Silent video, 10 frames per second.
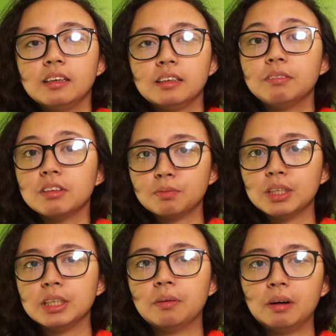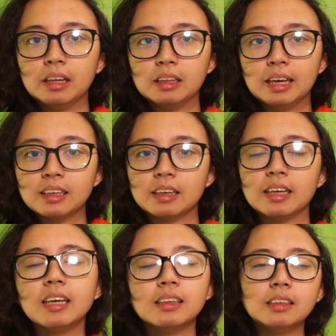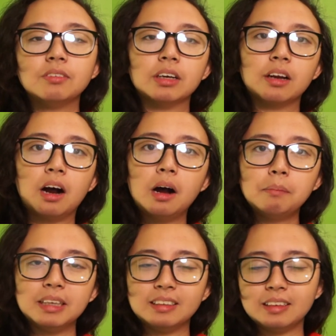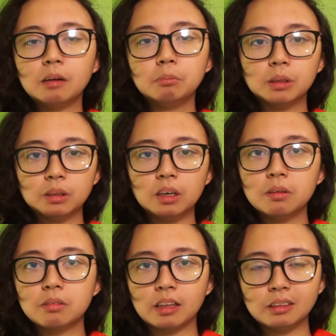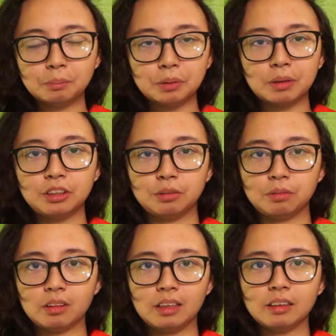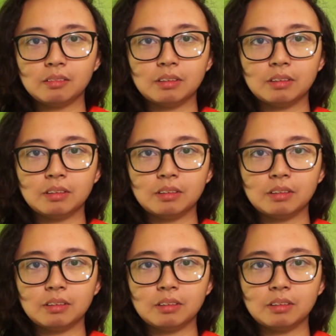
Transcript: Give this video a like. Again, leave a comment down below telling me what you think,